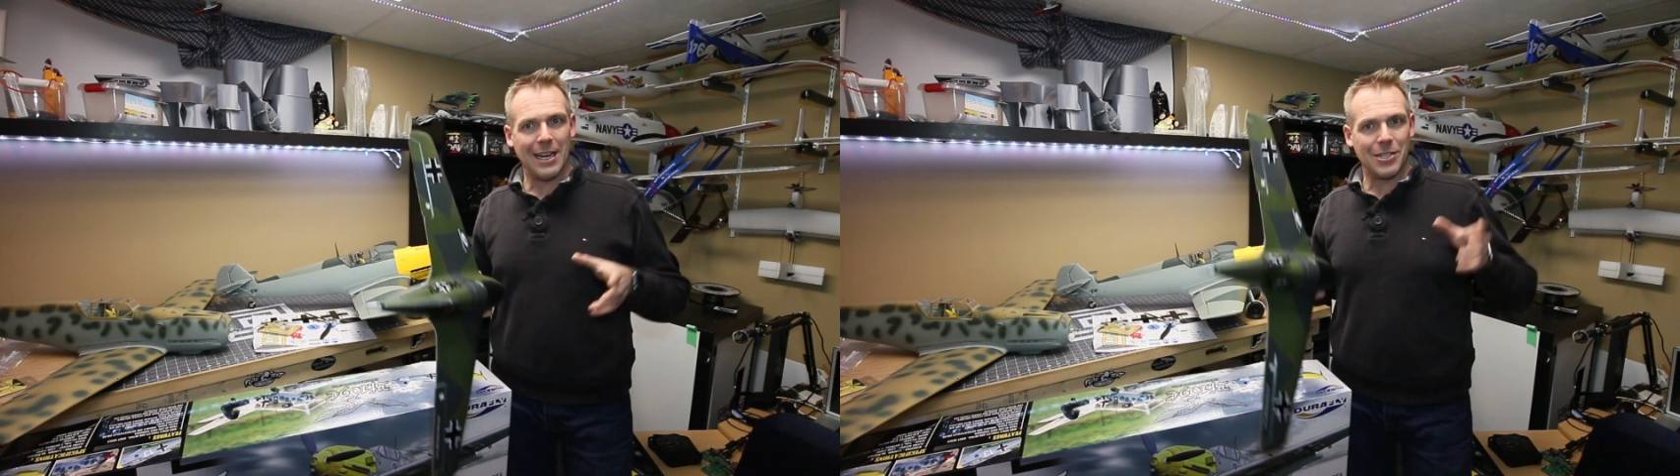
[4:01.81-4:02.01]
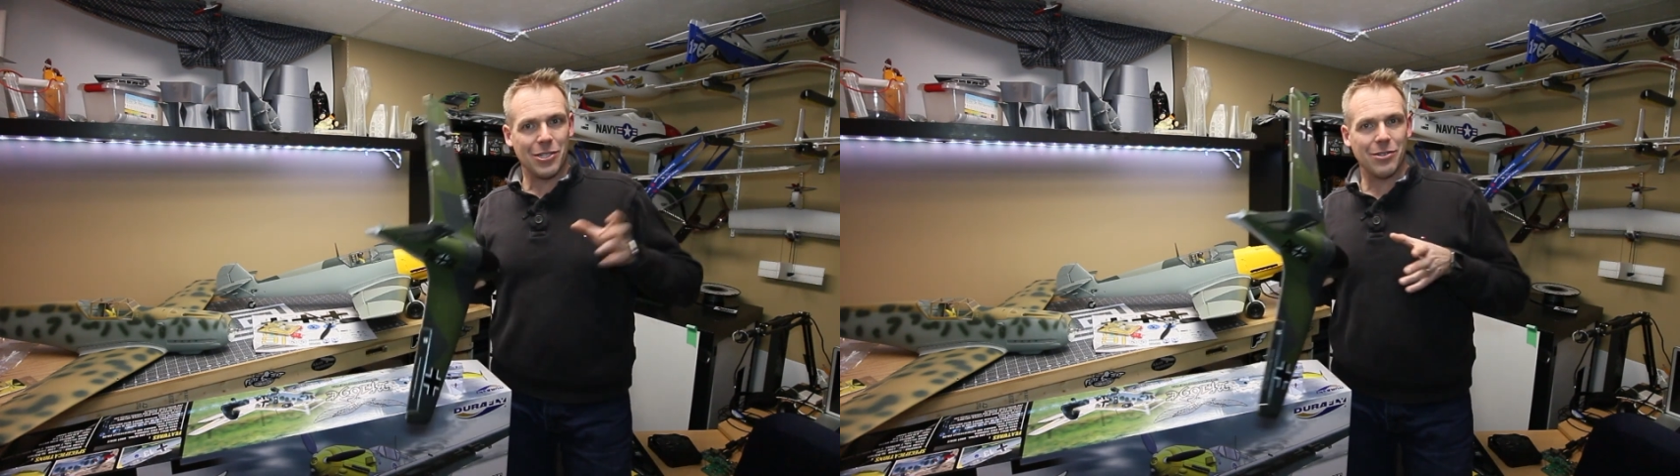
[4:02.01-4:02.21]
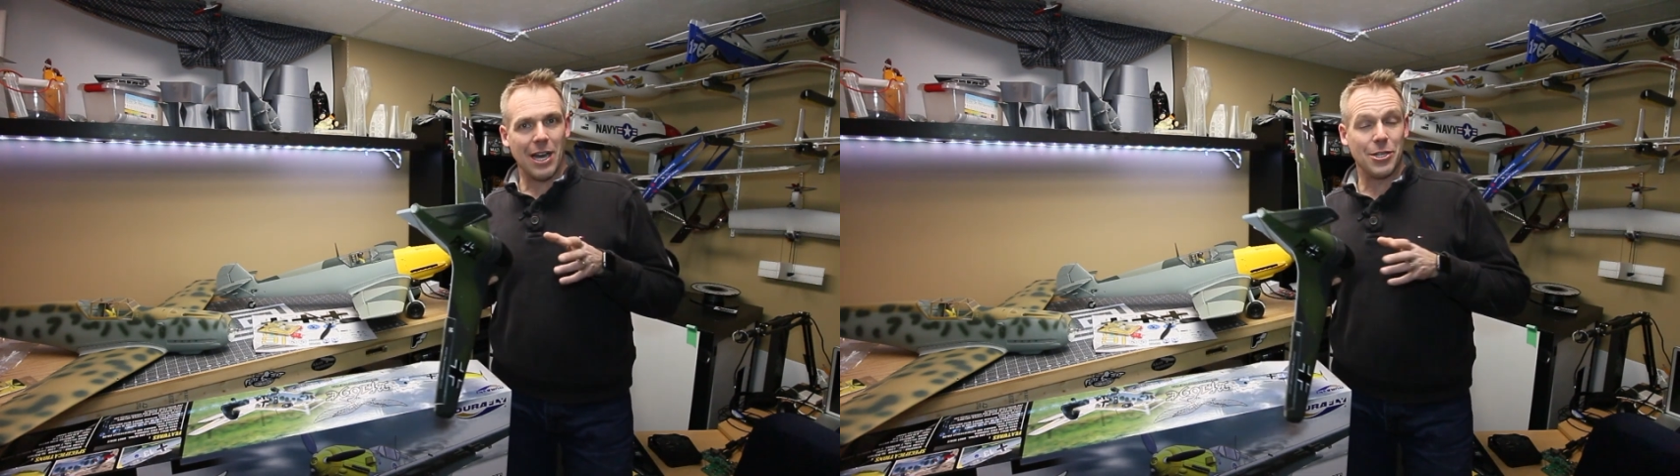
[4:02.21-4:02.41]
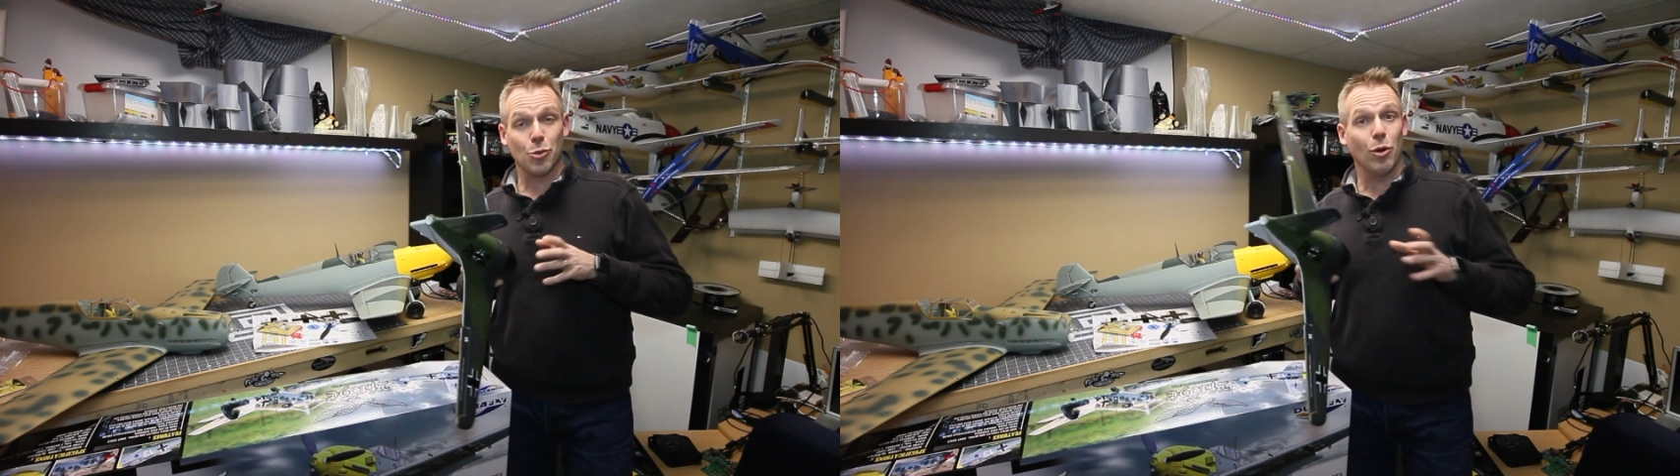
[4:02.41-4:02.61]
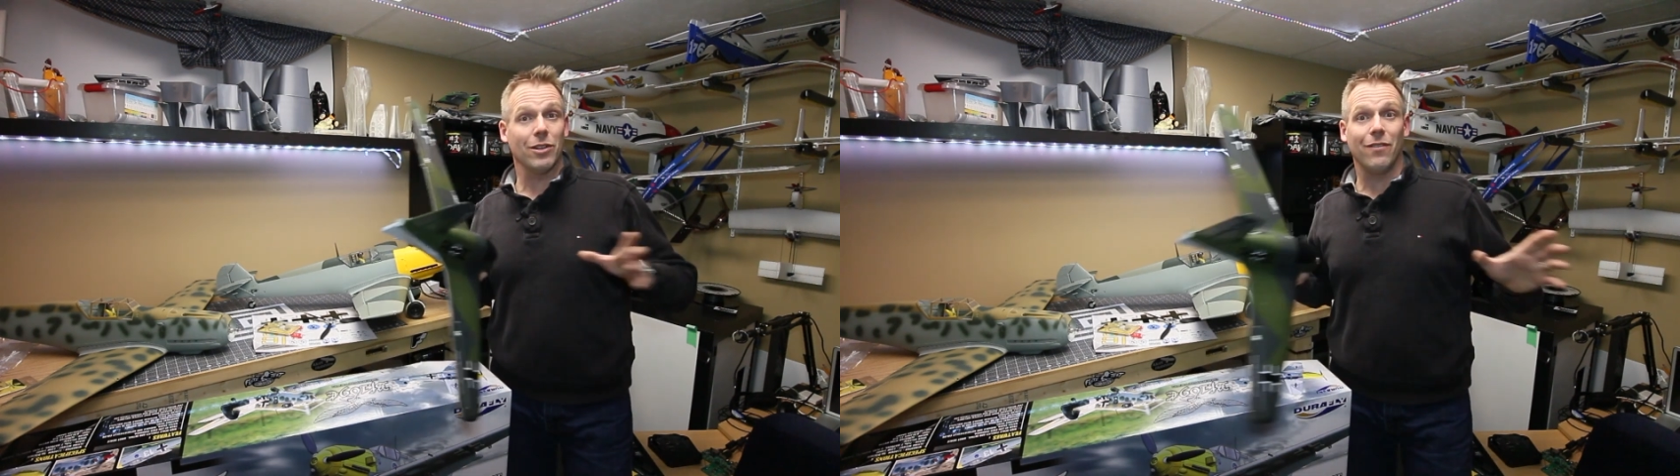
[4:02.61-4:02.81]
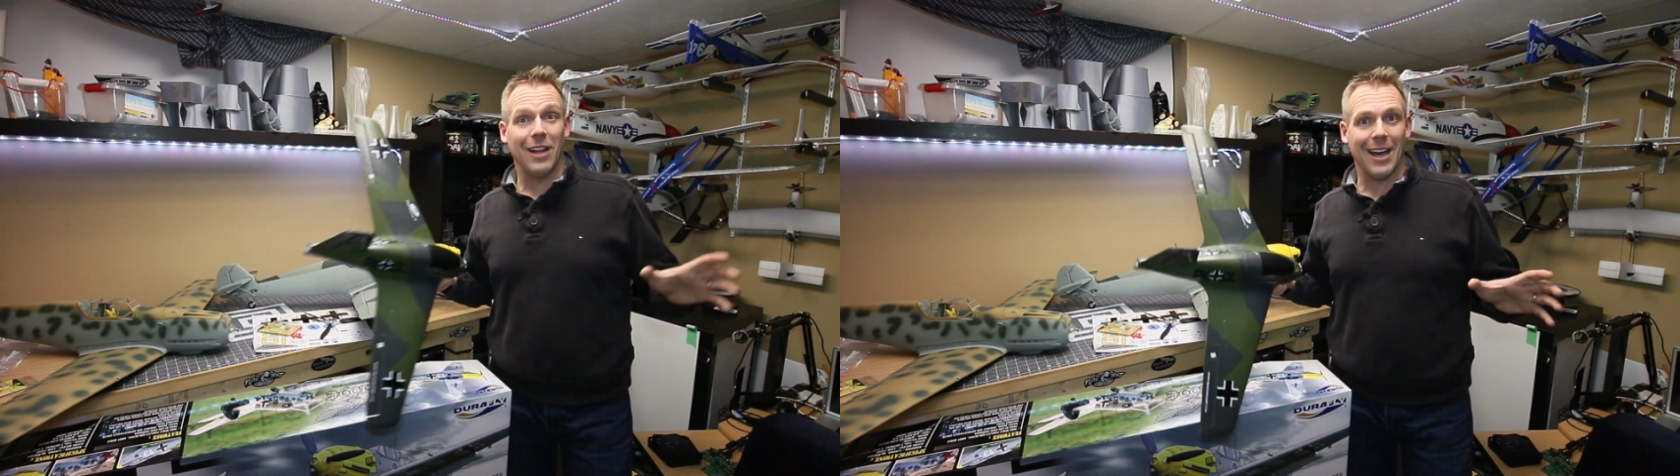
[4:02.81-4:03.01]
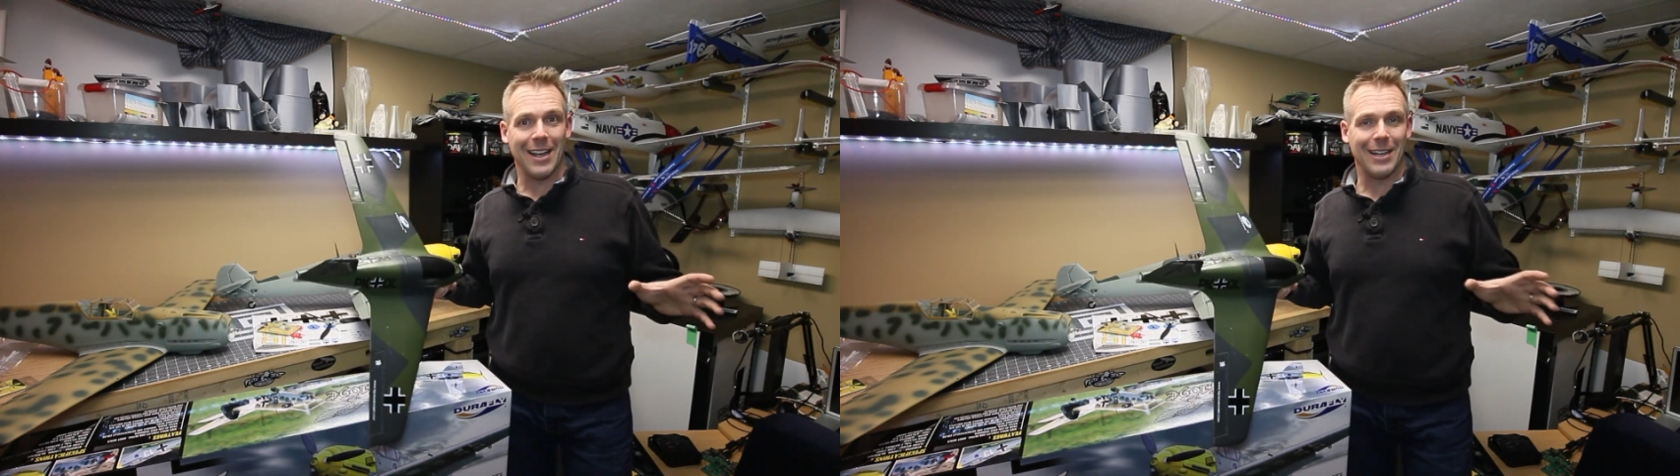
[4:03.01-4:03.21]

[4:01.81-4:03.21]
and I just I just wanted to fly.